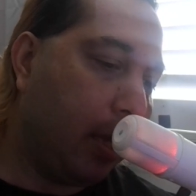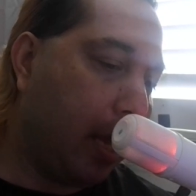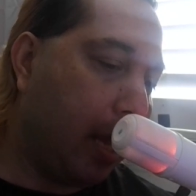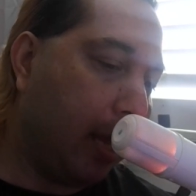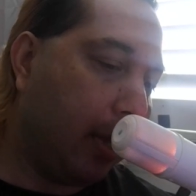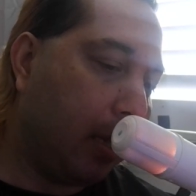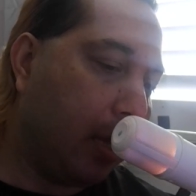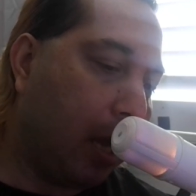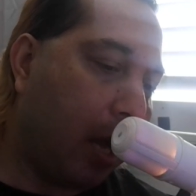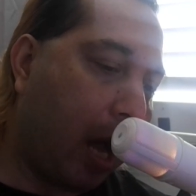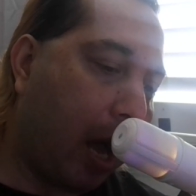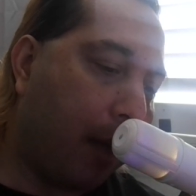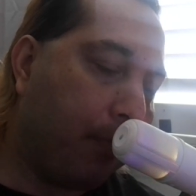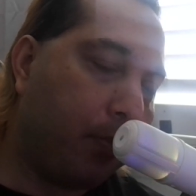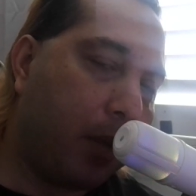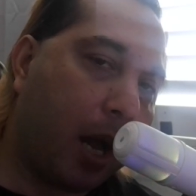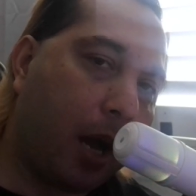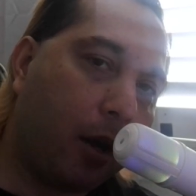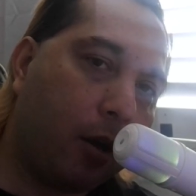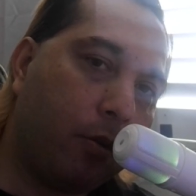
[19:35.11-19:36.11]
And
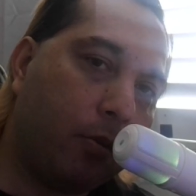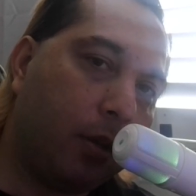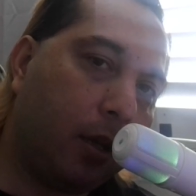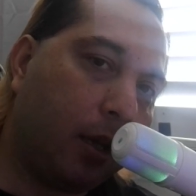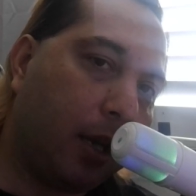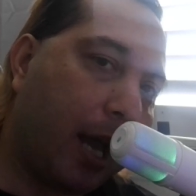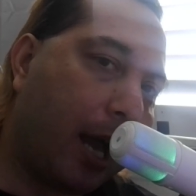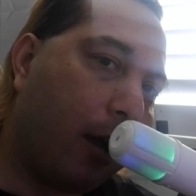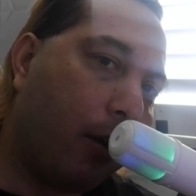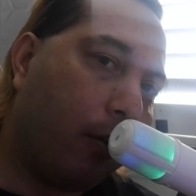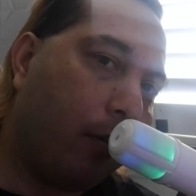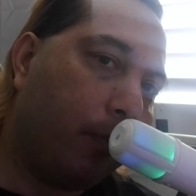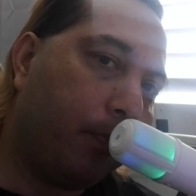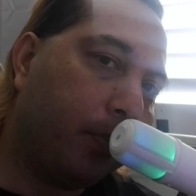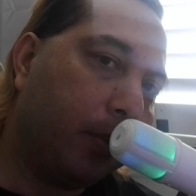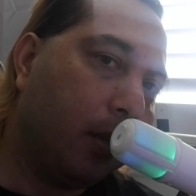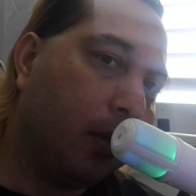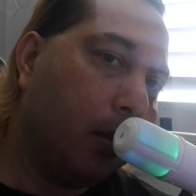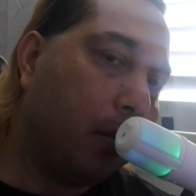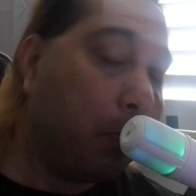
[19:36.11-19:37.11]
I'm not going to allow
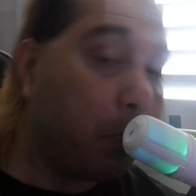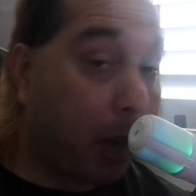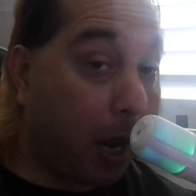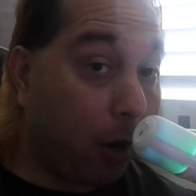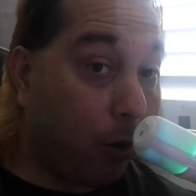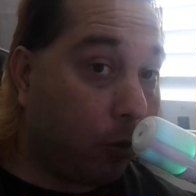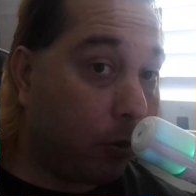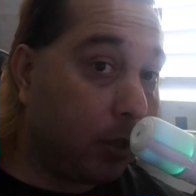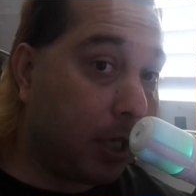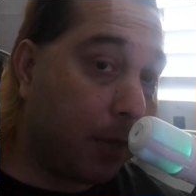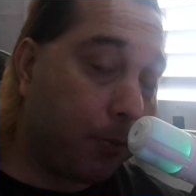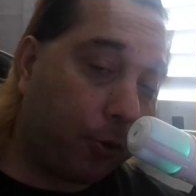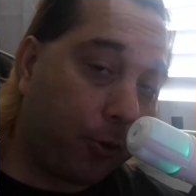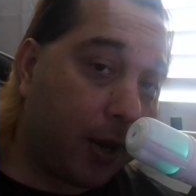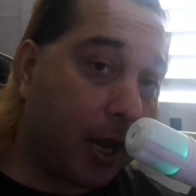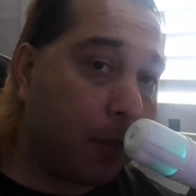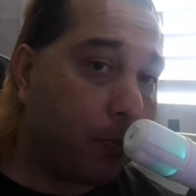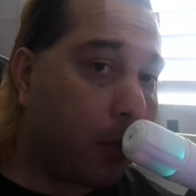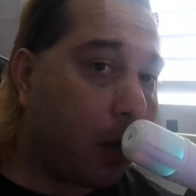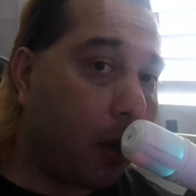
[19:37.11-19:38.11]
my own
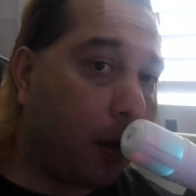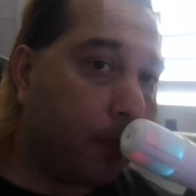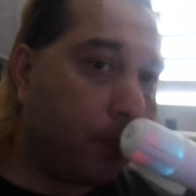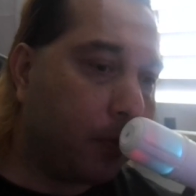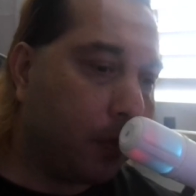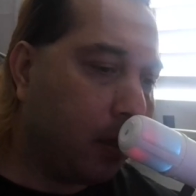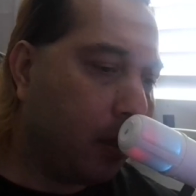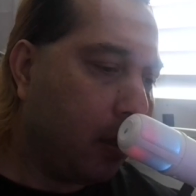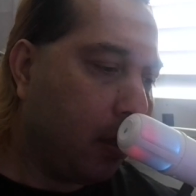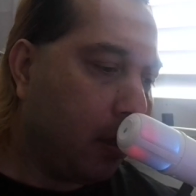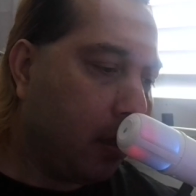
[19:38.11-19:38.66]
Democrat mom